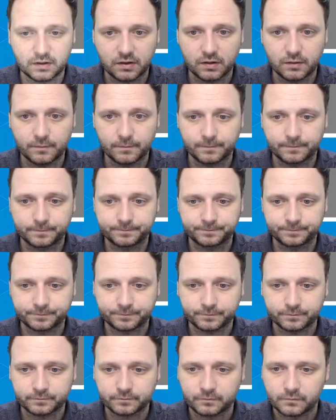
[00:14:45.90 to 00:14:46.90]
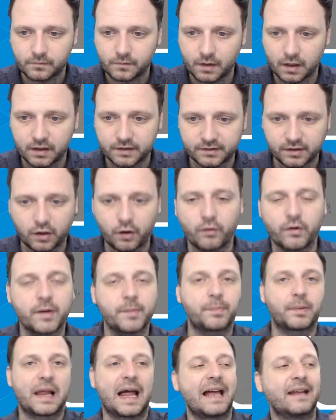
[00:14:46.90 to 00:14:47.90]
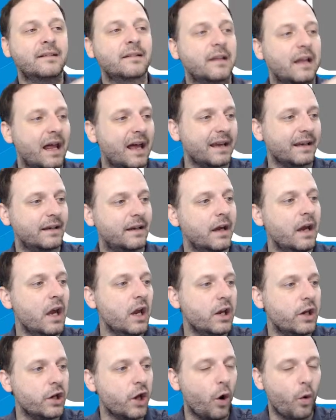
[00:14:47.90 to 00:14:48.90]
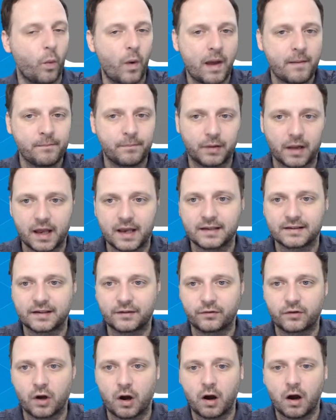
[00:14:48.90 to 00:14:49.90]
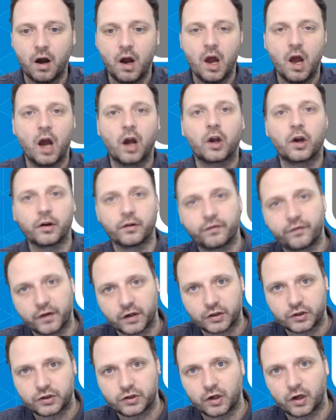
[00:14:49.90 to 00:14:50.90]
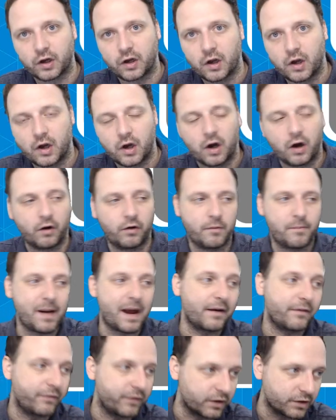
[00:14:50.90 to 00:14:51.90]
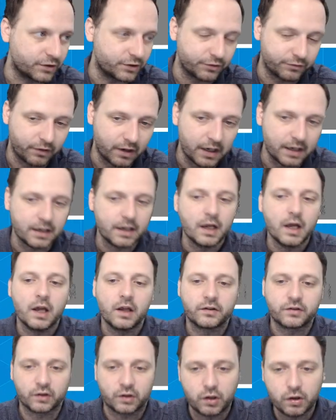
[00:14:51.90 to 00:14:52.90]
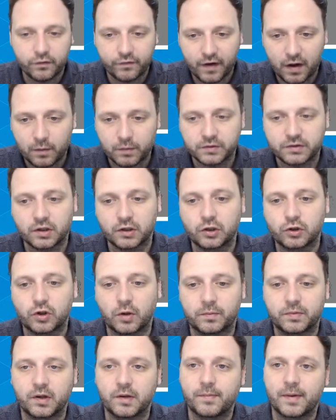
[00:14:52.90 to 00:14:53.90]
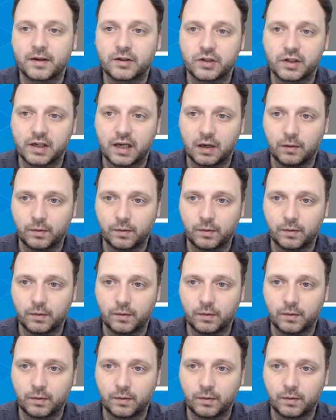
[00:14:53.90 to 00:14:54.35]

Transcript: 2? Because I'd already planned, like, when players have got a good fixture or a bad fixture, right? So Kufal was going to drop to the bench in game